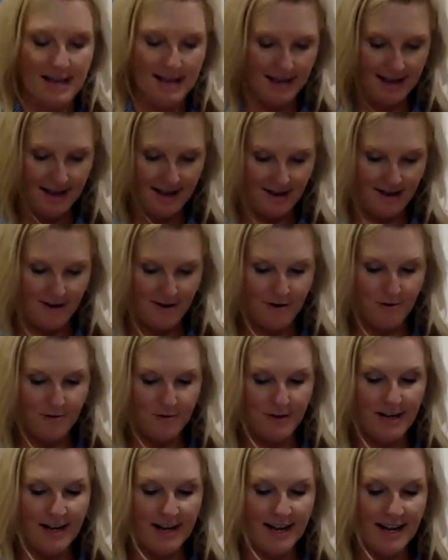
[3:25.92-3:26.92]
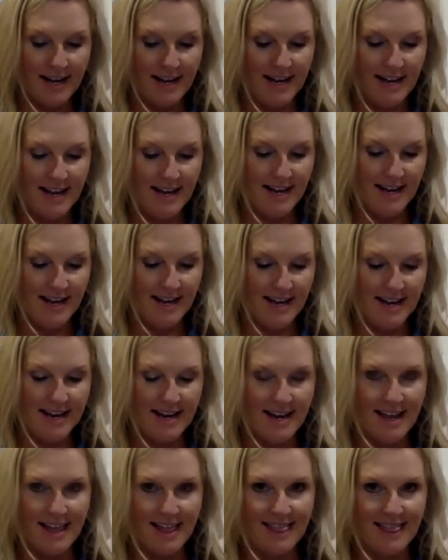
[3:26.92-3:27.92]

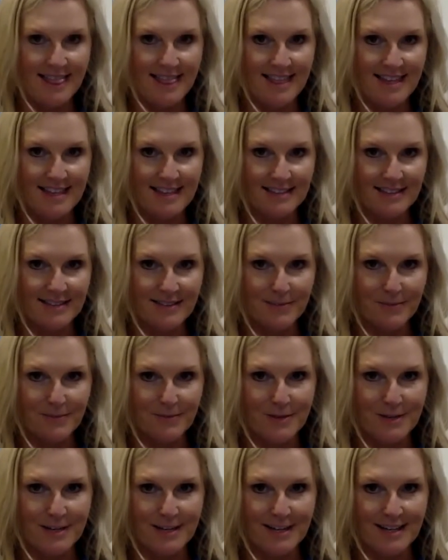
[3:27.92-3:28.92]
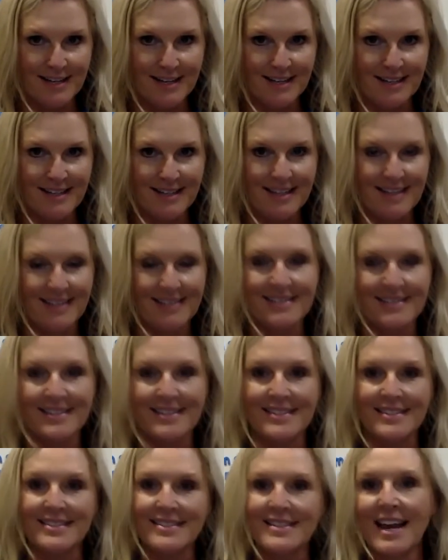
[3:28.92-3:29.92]
Okay, this one is the
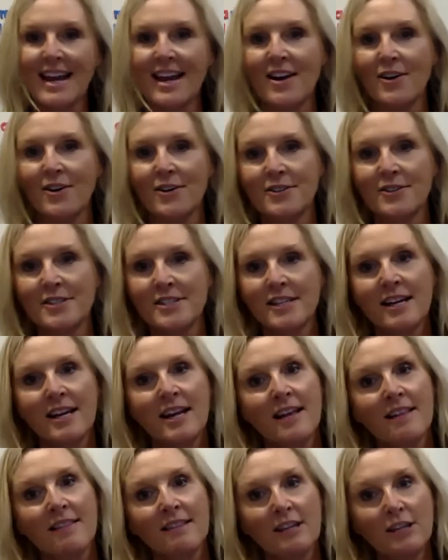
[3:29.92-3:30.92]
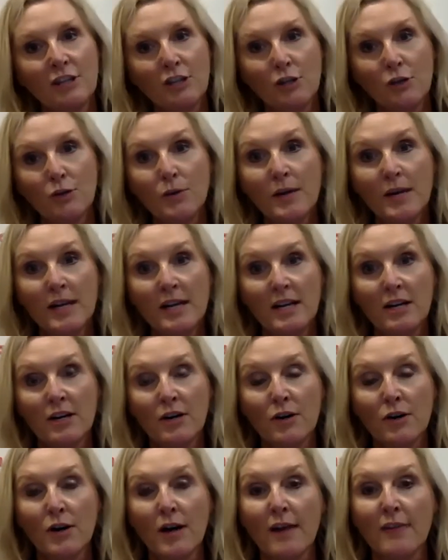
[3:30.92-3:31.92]
sound that you
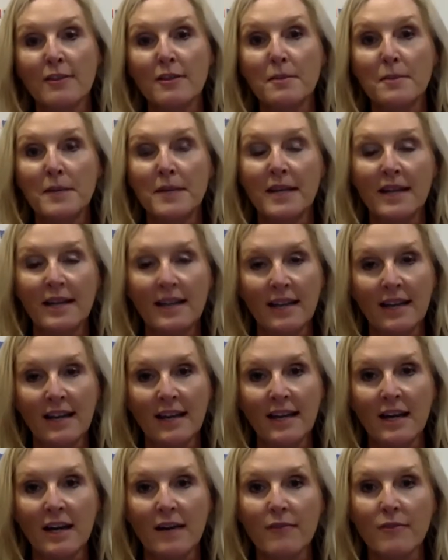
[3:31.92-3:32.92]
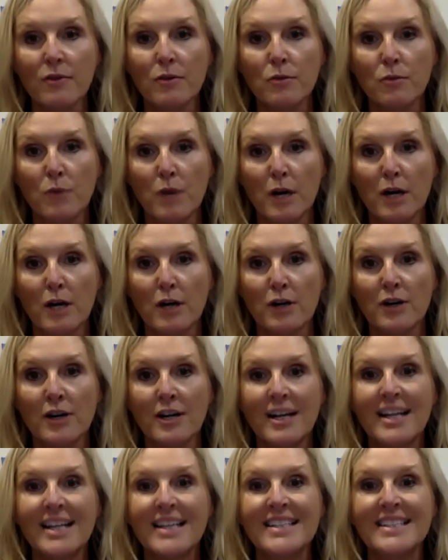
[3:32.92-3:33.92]
hear at the beginning of the word
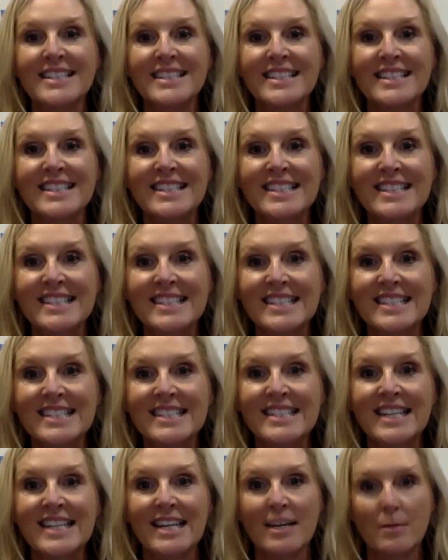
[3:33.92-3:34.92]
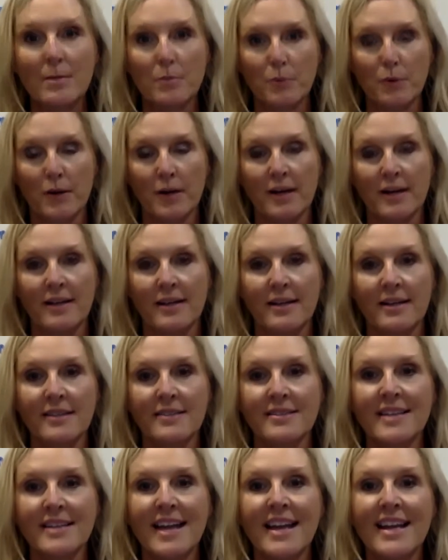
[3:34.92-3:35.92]
zebra.
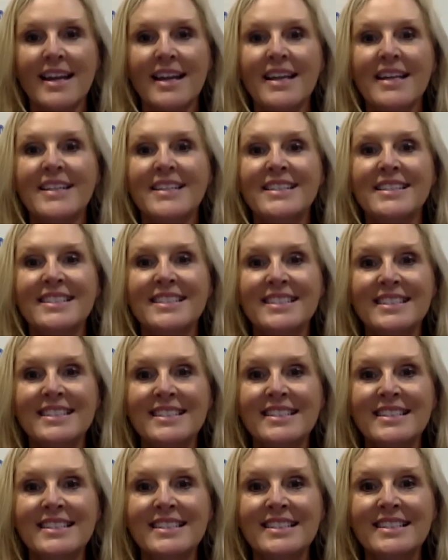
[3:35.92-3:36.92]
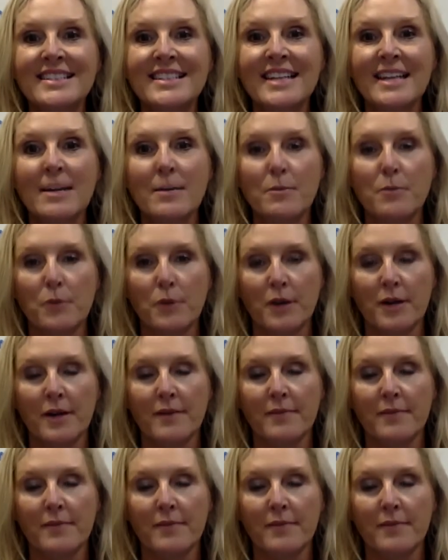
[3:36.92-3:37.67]
Say zebra.